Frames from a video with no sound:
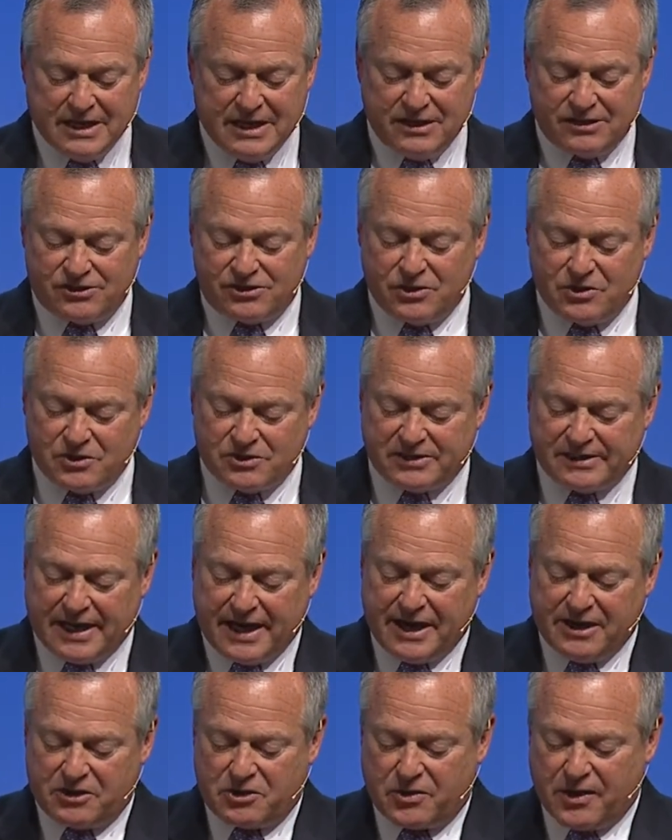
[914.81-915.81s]

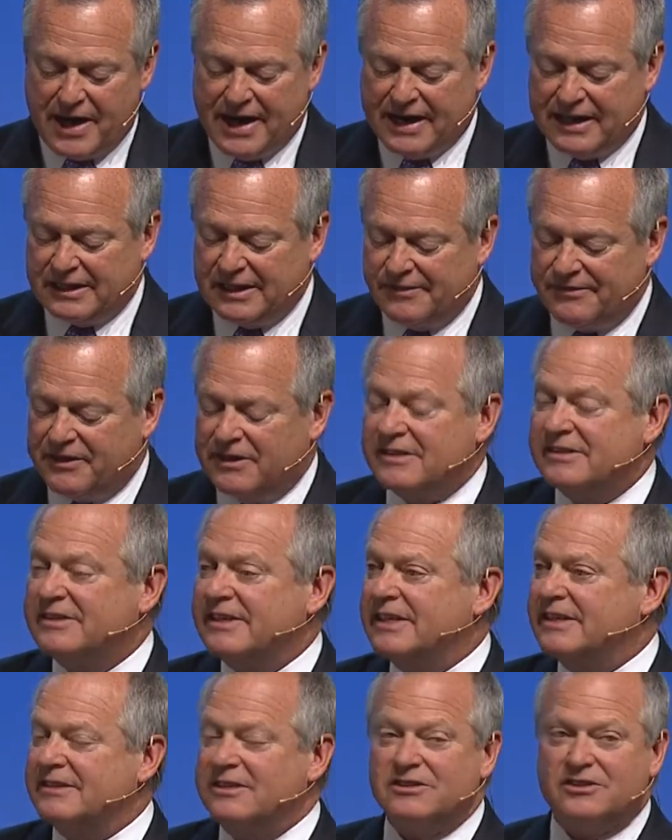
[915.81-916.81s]
suicide, chronic liver
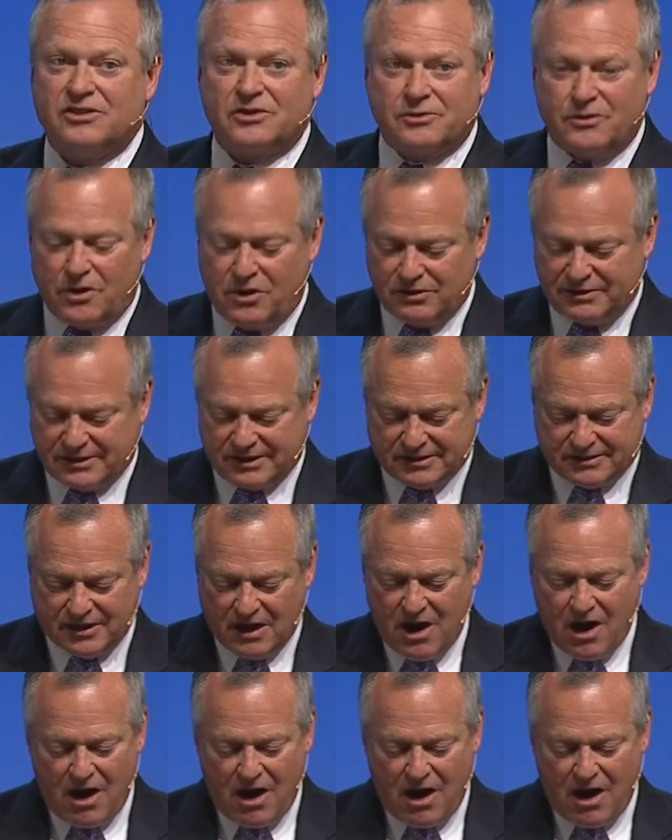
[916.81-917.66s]
disease, and cirrhosis.